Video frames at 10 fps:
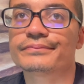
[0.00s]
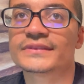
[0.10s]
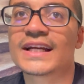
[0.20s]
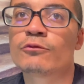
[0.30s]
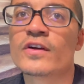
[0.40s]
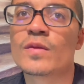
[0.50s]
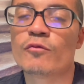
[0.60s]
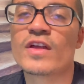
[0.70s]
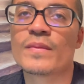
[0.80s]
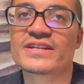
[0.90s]
like
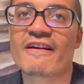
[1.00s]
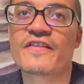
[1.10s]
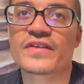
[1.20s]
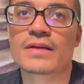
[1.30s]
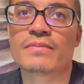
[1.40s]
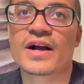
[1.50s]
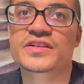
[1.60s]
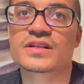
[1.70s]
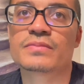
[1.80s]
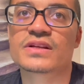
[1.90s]
rhythm is everything in
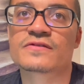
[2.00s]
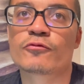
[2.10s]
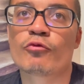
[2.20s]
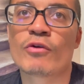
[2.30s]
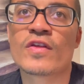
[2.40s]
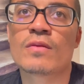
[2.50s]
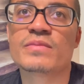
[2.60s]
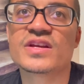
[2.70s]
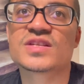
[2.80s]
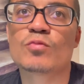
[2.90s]
boxing, but rhythm
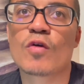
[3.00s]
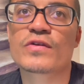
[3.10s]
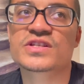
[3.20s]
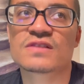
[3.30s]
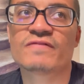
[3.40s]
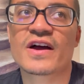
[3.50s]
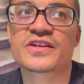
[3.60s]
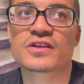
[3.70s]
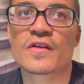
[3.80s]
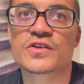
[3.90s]
means more for some
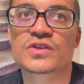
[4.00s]
fighters than others.